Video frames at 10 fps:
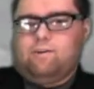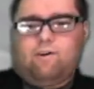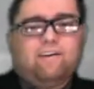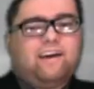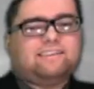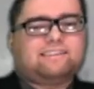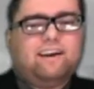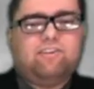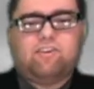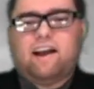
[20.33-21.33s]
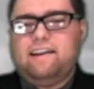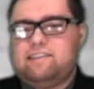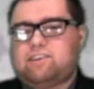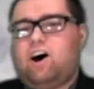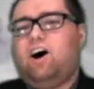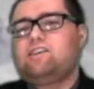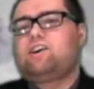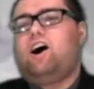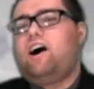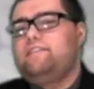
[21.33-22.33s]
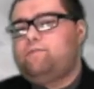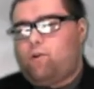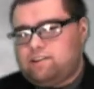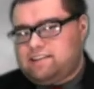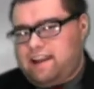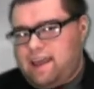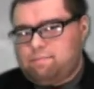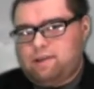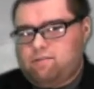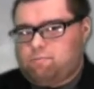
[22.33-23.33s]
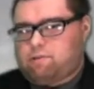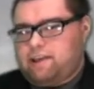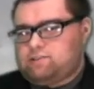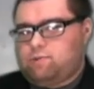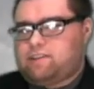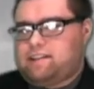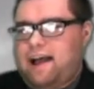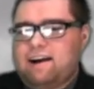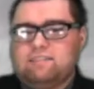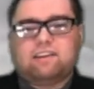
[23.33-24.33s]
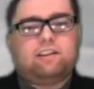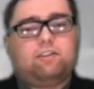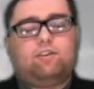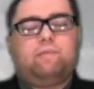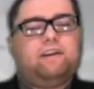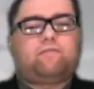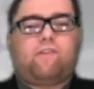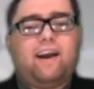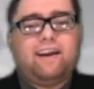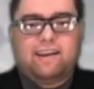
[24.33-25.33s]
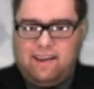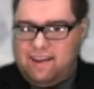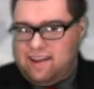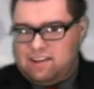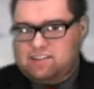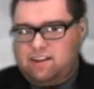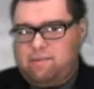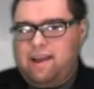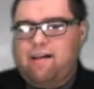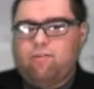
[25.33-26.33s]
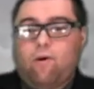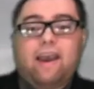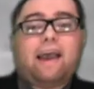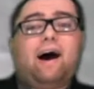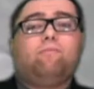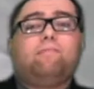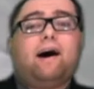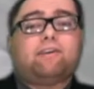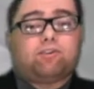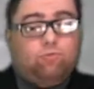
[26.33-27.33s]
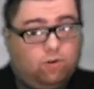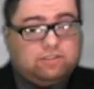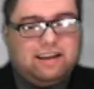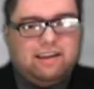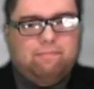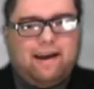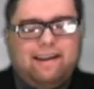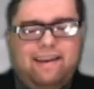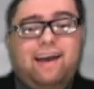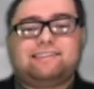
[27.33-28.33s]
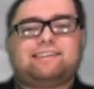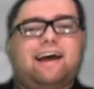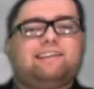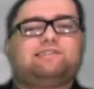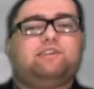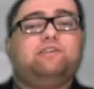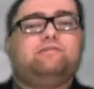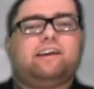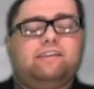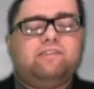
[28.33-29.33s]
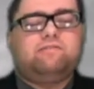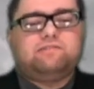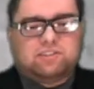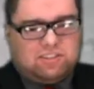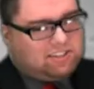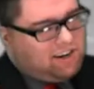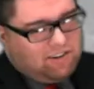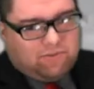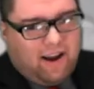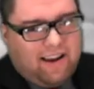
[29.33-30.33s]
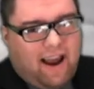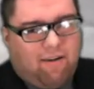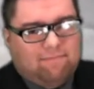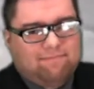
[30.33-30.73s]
Well, that sunshine is all gone for today, being replaced with clouds and a little bit of rain is going to be on the way. How much? We'll tell you about it next as the news at noon starts right now.